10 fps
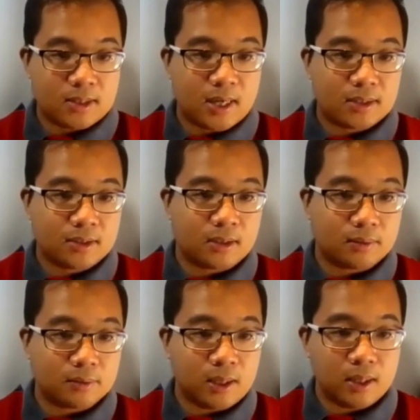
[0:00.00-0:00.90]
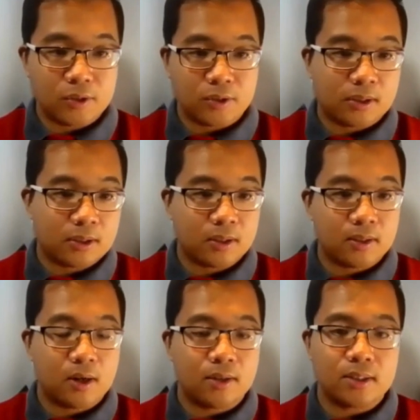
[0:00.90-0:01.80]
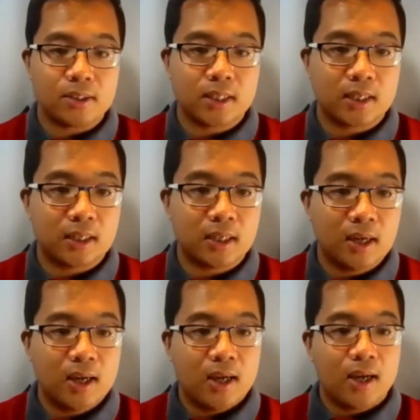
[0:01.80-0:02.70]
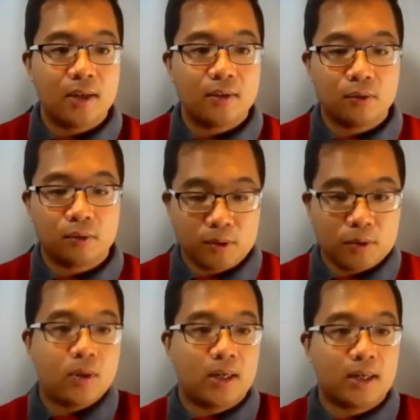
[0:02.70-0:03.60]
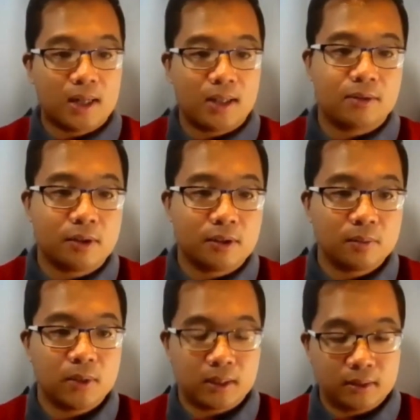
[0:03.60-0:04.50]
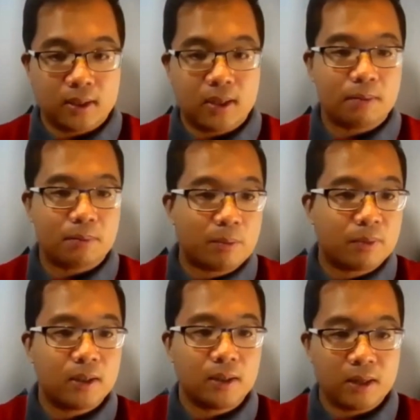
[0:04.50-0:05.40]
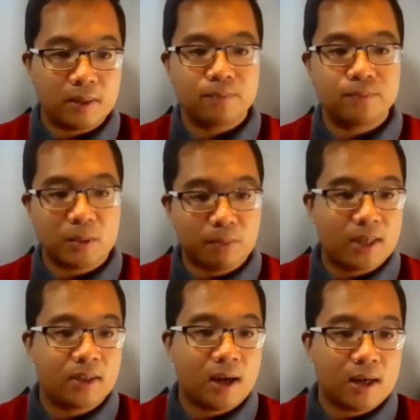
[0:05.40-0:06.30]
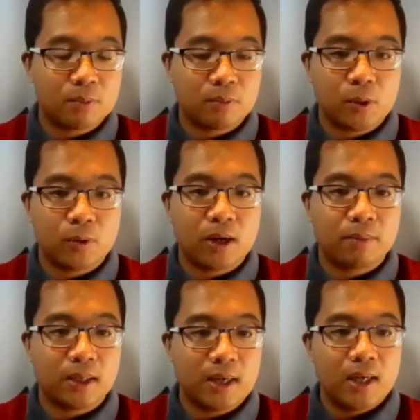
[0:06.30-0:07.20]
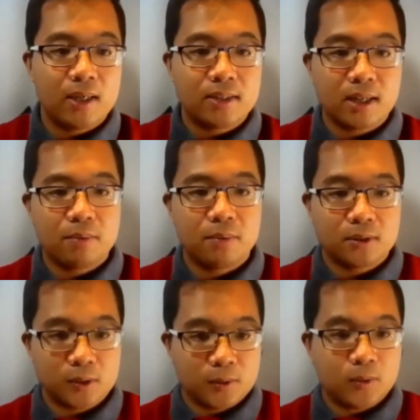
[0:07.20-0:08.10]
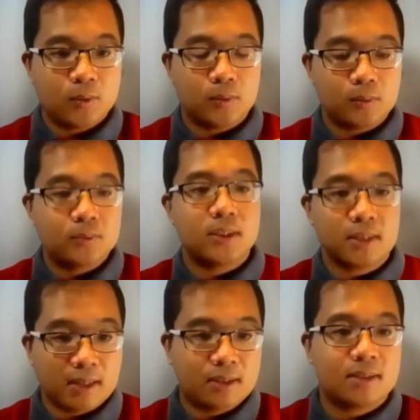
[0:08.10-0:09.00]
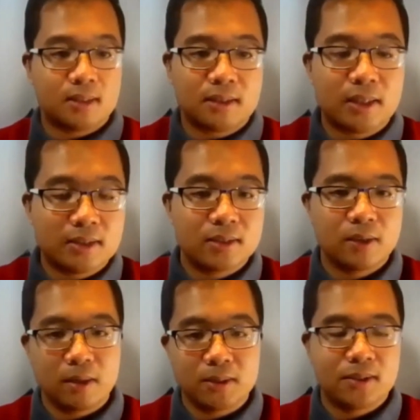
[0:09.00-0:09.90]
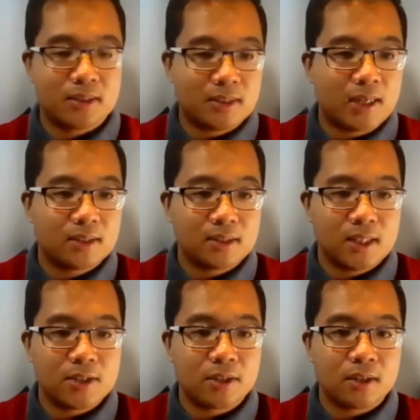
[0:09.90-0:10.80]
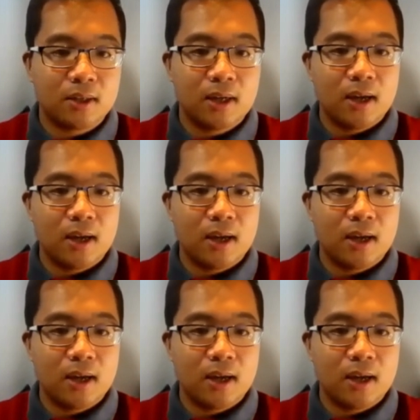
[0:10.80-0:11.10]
detects the electrical current on your skin. And through an algorithm that Empatica has programmed, it is able to detect a seizure.